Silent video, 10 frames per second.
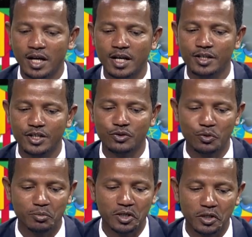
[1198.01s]
And this
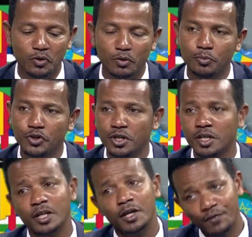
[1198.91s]
would be a good
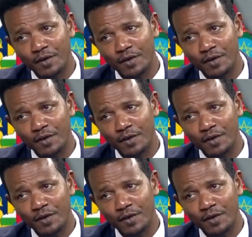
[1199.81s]
opportunity if